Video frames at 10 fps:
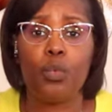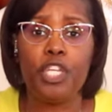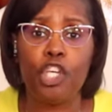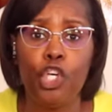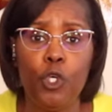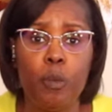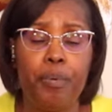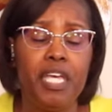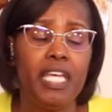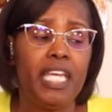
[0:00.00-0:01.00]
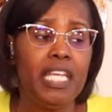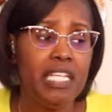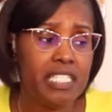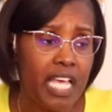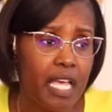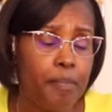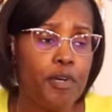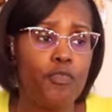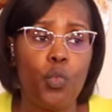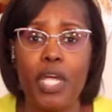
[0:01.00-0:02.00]
recoup any
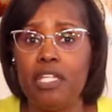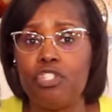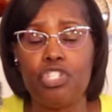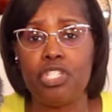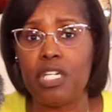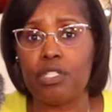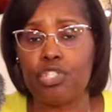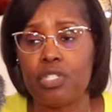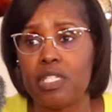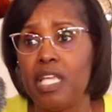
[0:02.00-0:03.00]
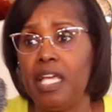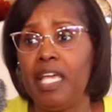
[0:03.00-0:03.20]
type of wage deductions.